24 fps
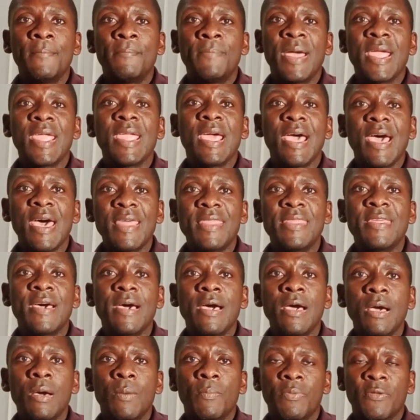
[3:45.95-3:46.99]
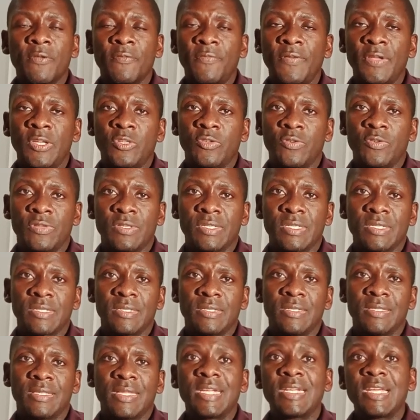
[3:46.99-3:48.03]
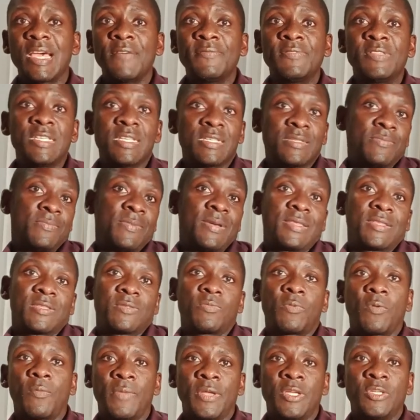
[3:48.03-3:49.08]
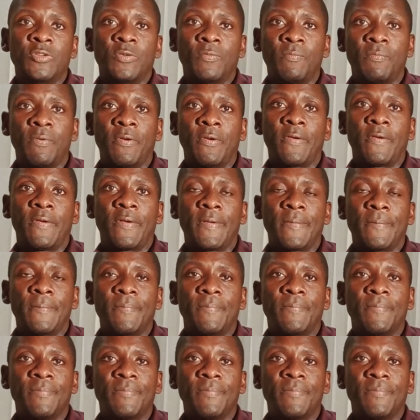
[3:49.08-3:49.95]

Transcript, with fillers: by other professions that have six months probation period.